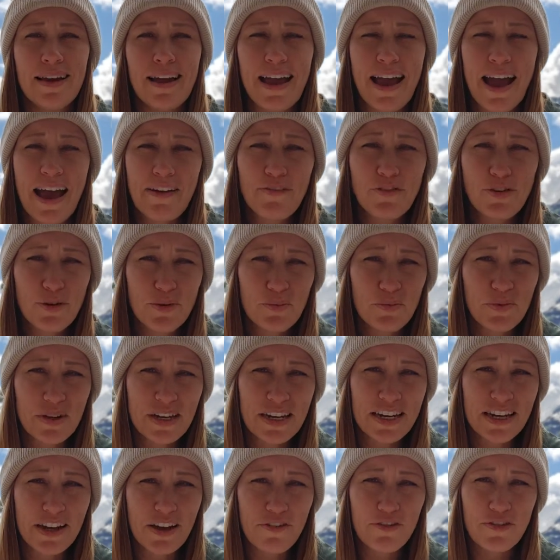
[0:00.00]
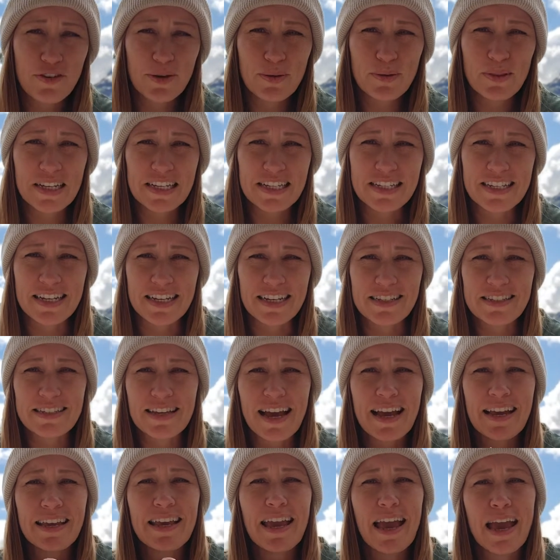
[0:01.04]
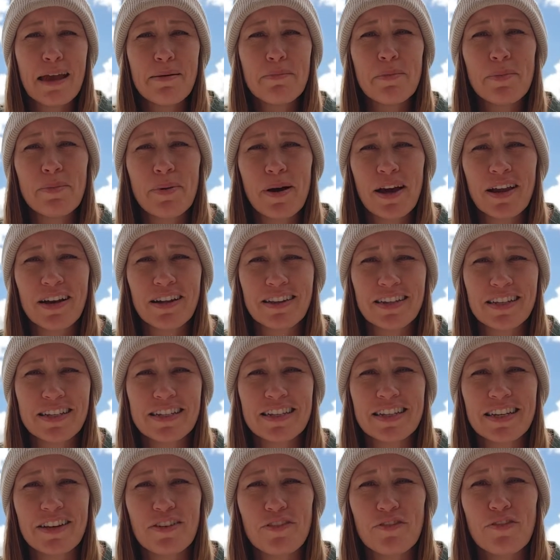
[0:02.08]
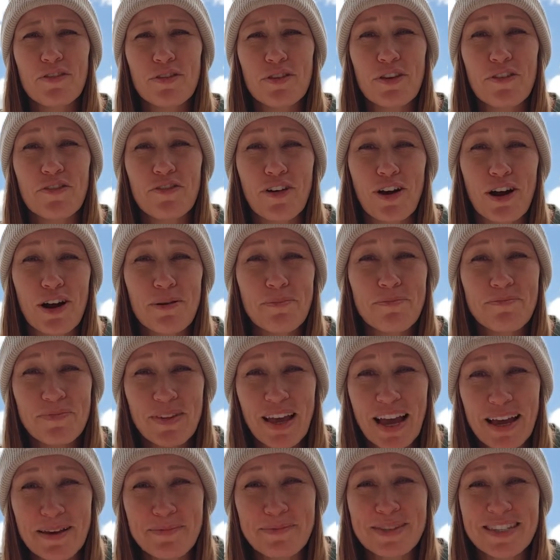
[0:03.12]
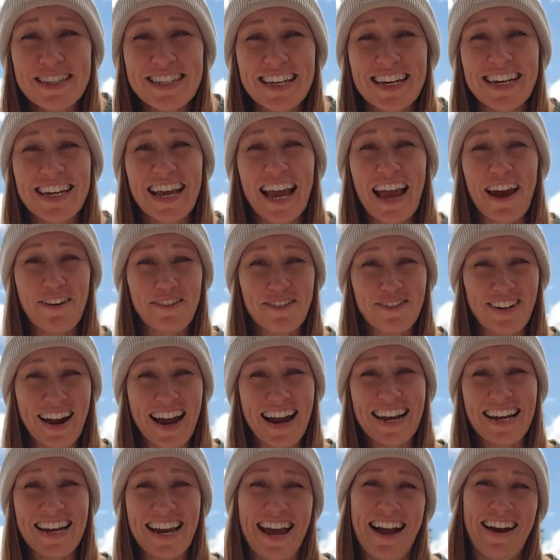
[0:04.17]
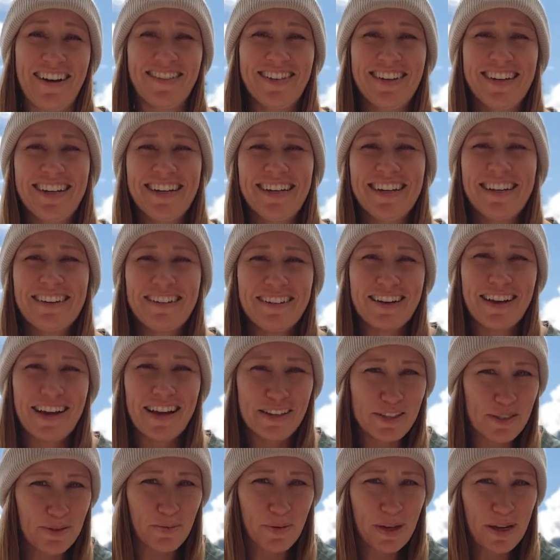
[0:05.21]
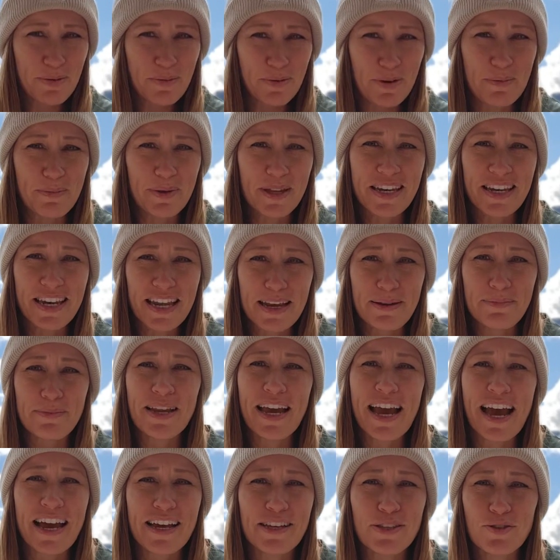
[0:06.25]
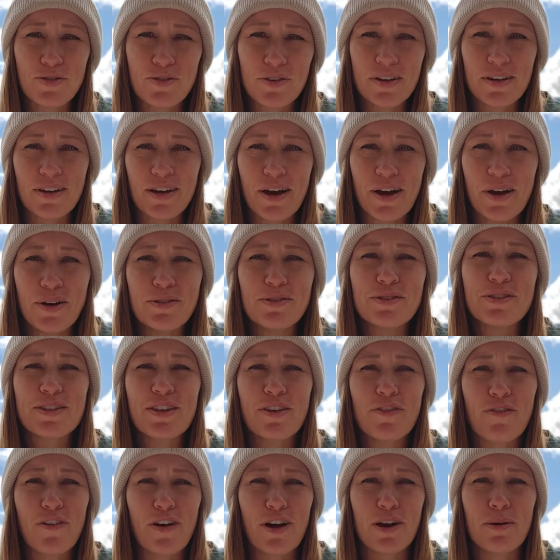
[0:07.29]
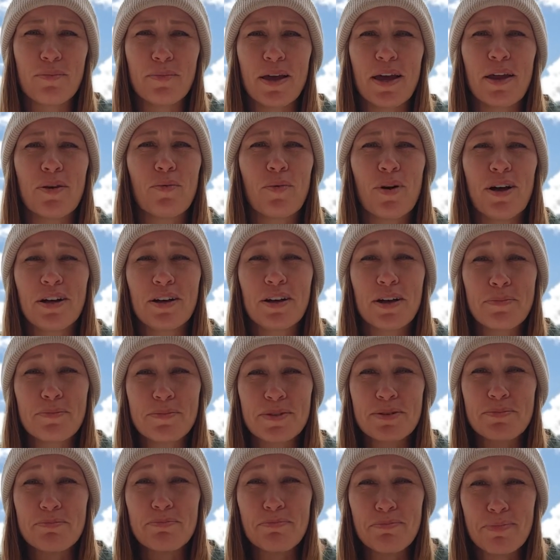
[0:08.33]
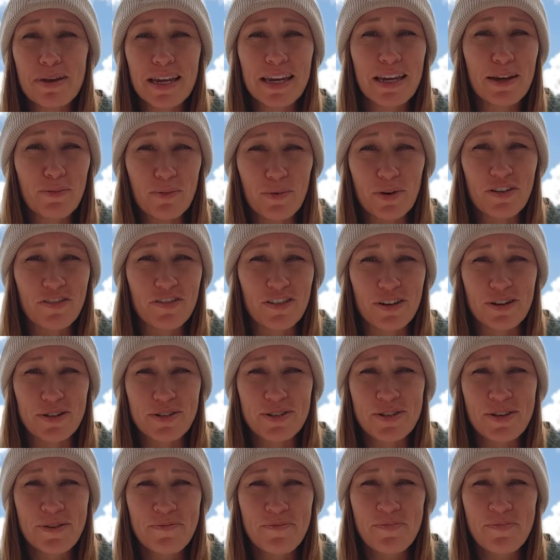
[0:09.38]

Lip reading: After reading a few listings, I came upon a listing for the farm I'm sitting at right now. A sweet woman named Astrid owns the farm and welcomes many woofers.